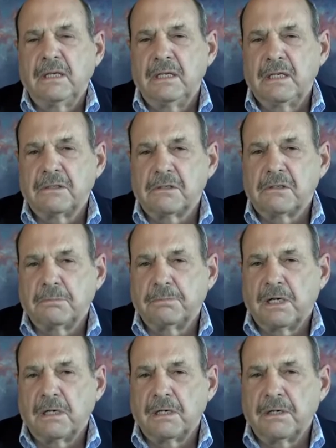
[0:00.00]
integral
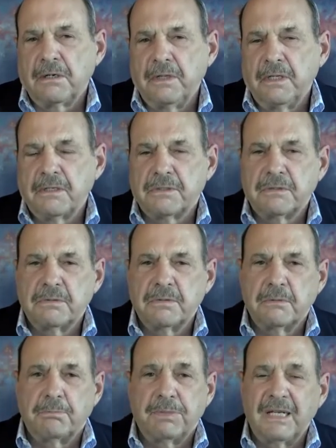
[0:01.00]
part in this
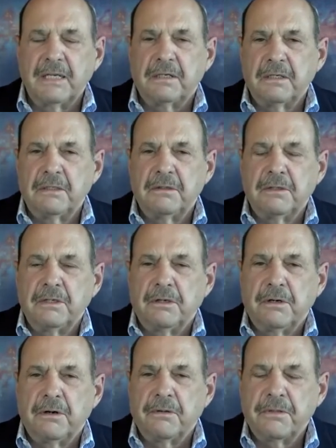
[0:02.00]
planet, in the
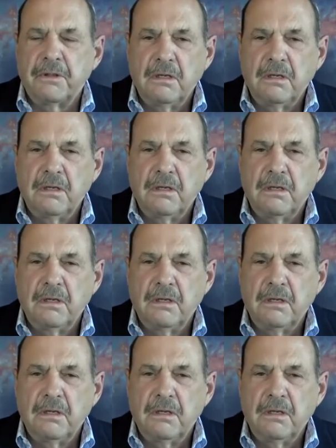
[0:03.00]
earth.